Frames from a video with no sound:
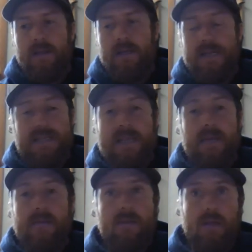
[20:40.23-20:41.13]
It did,
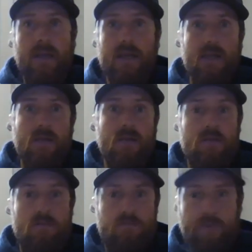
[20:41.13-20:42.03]
and it
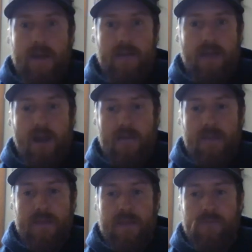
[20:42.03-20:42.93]
finally caught up.
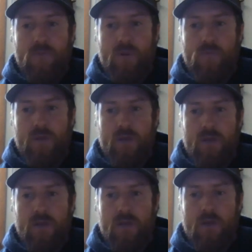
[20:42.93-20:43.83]
And then when we,
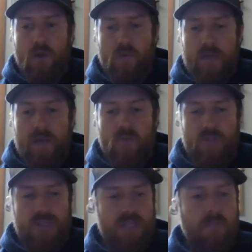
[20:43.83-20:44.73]
you know, then it was
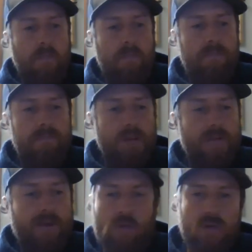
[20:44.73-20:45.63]
this,
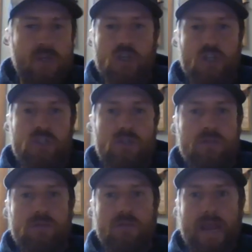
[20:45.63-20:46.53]
if I would have just
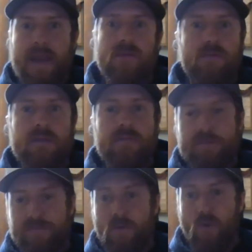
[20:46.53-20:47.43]
handled it
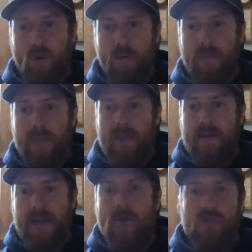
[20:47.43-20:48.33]
before,
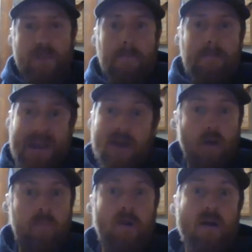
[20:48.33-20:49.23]
that was a
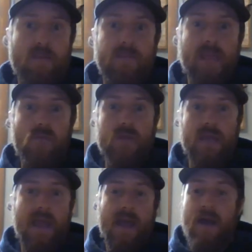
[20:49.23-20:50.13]
bigger problem that we
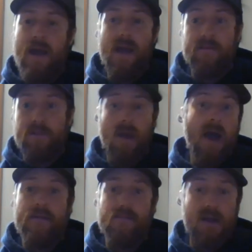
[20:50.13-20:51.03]
had,
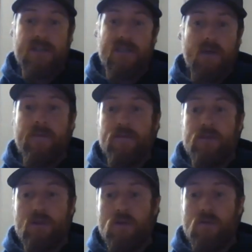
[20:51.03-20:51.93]
I myself,
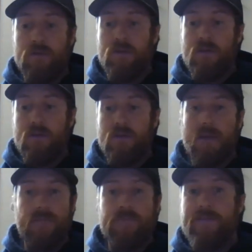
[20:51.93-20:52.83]
you know,
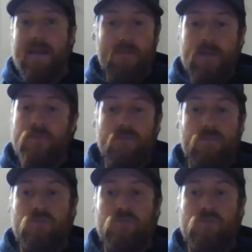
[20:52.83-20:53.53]
and family